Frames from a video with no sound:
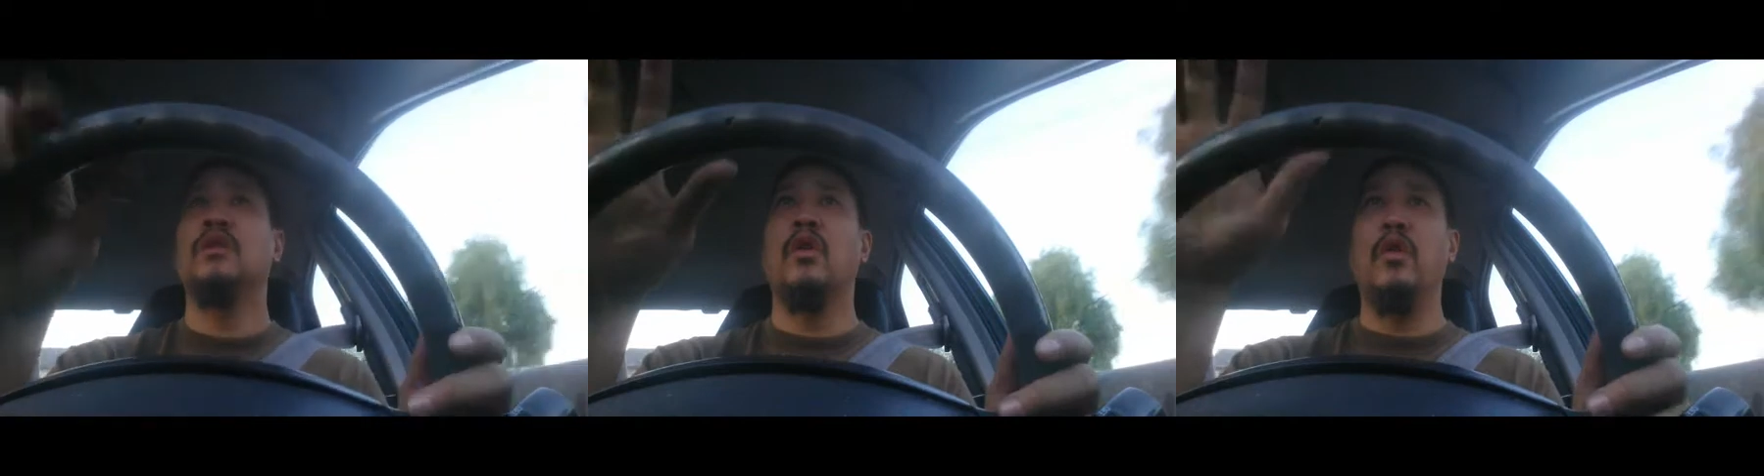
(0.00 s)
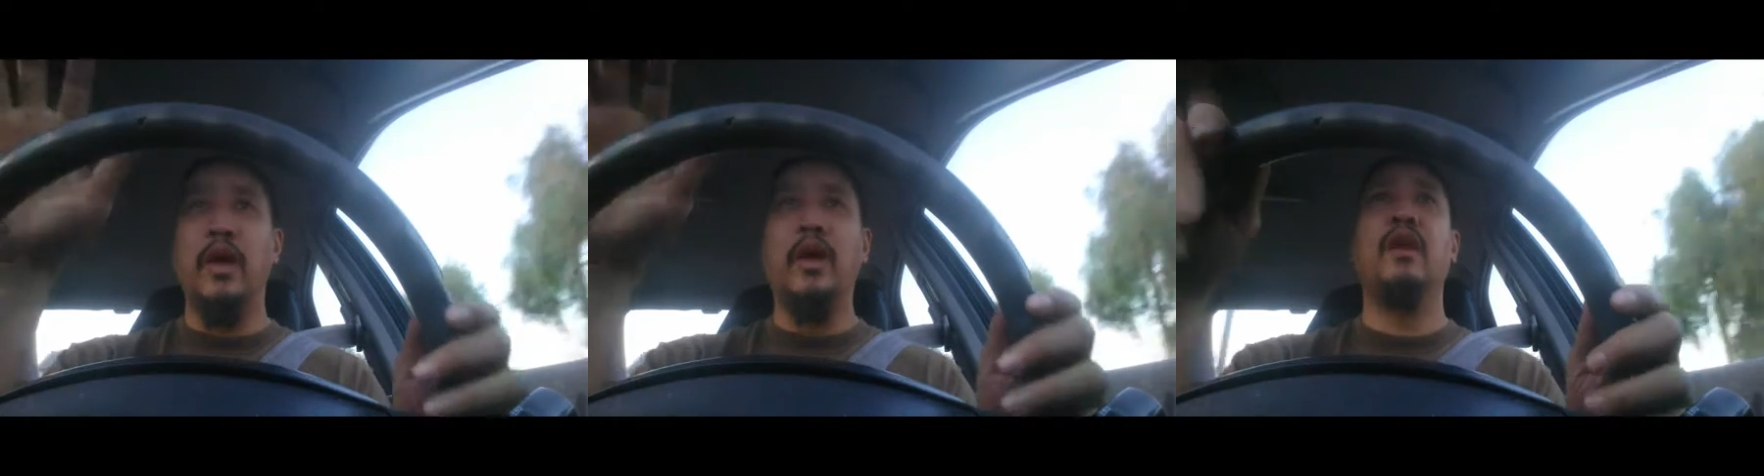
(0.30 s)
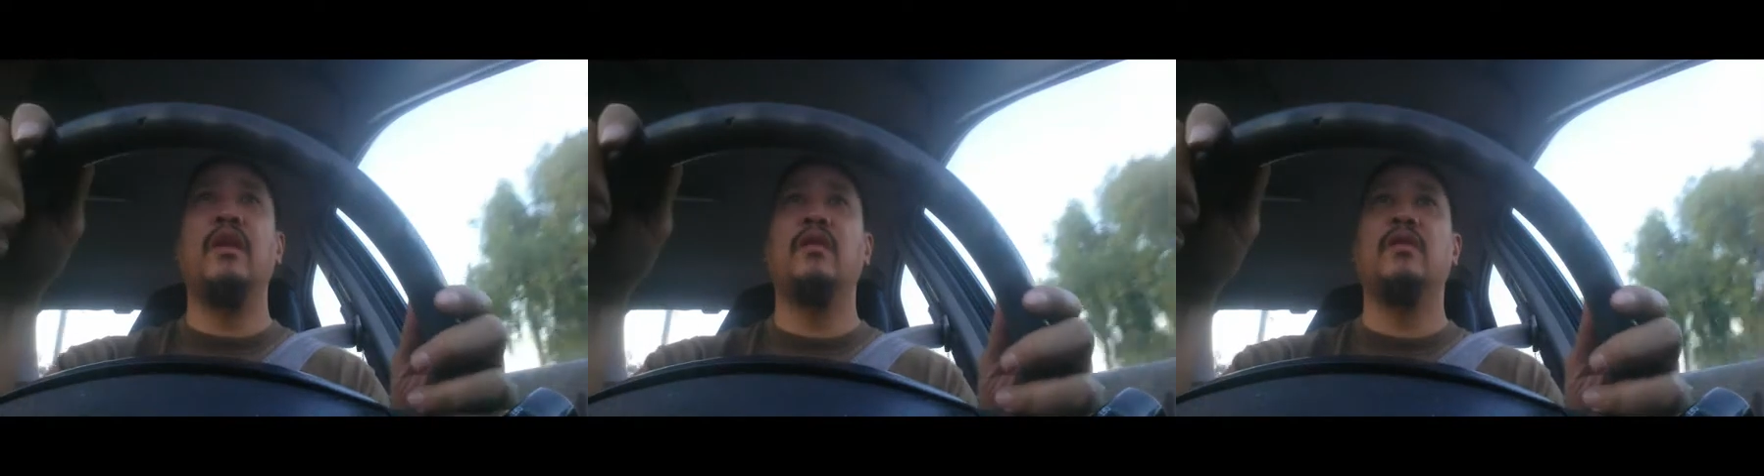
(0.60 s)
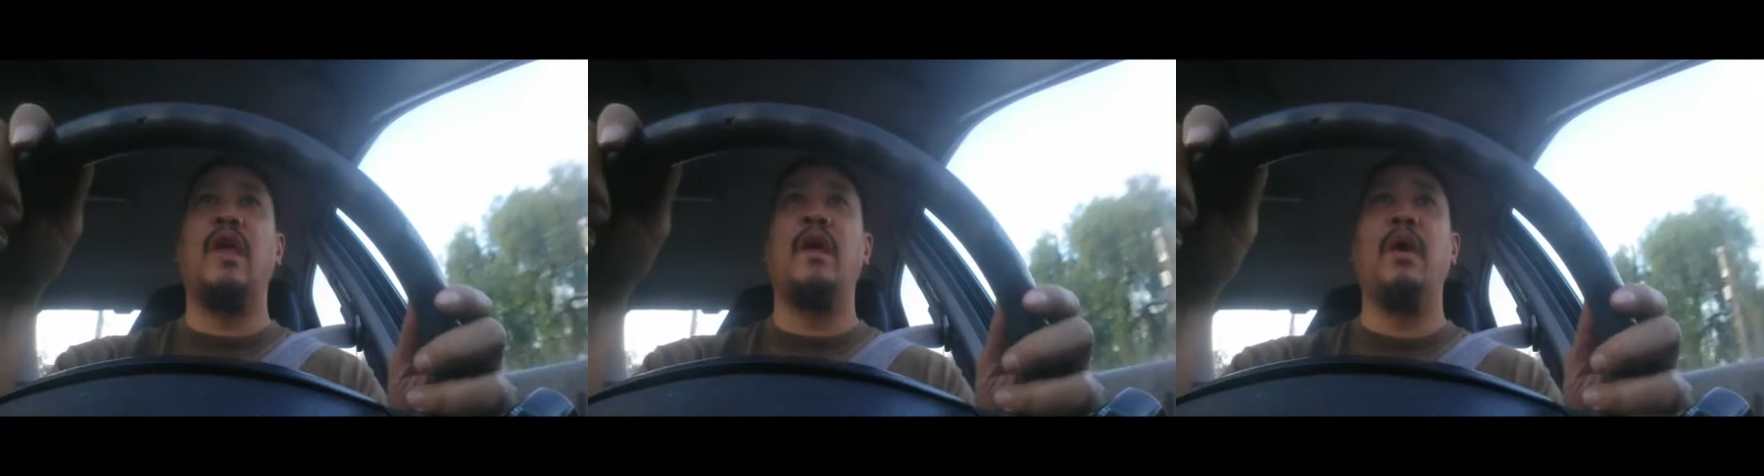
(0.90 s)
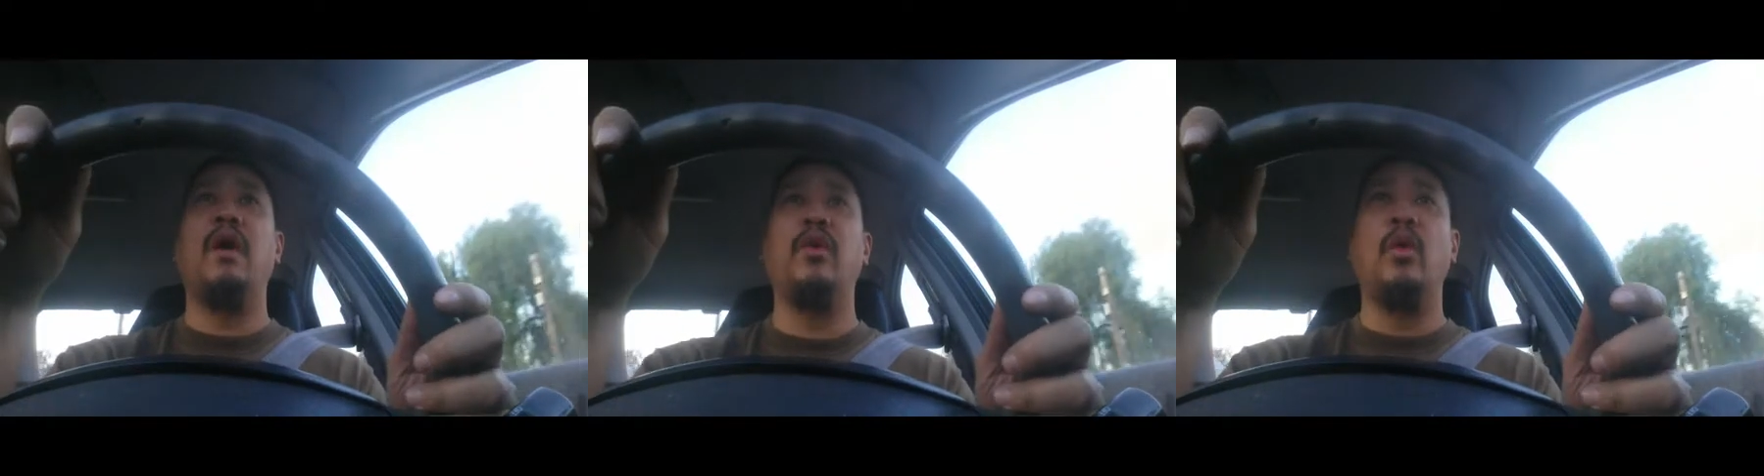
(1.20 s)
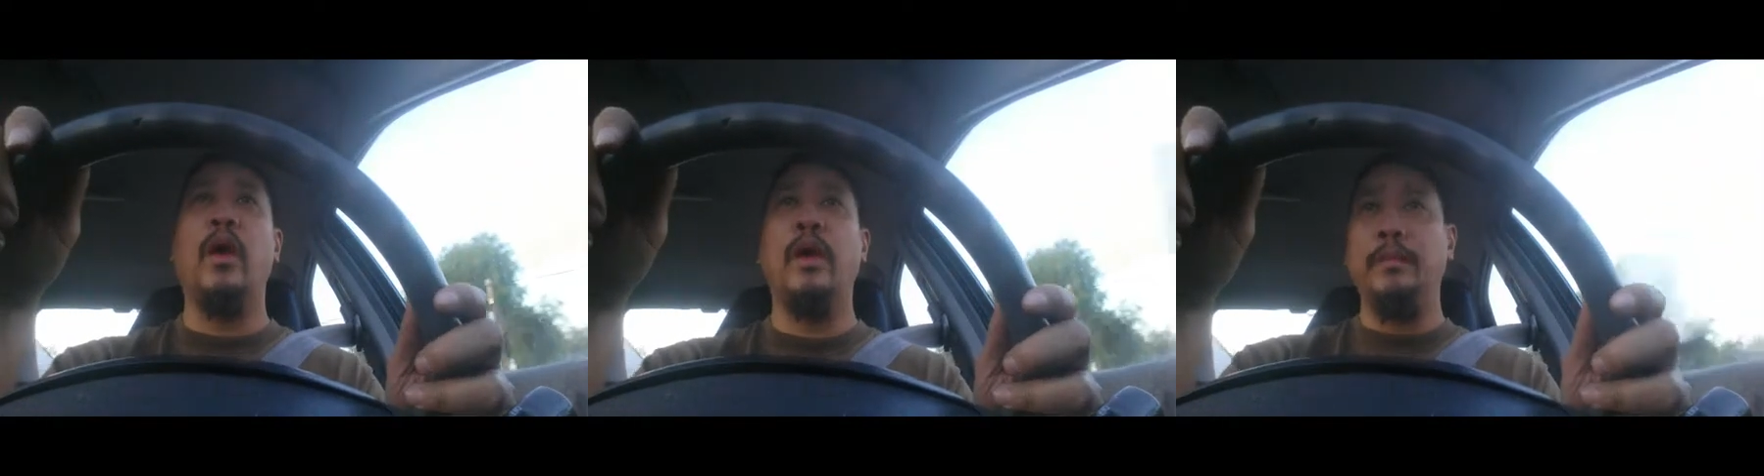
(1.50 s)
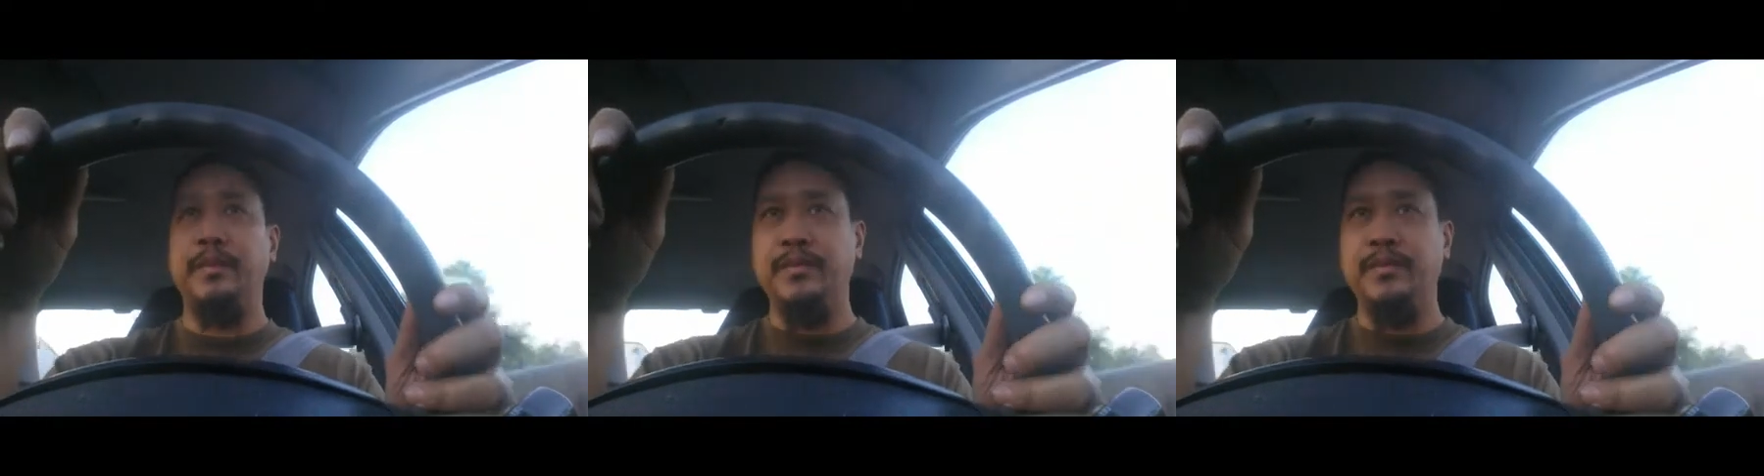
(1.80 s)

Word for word: go ahead, Sam, have your way.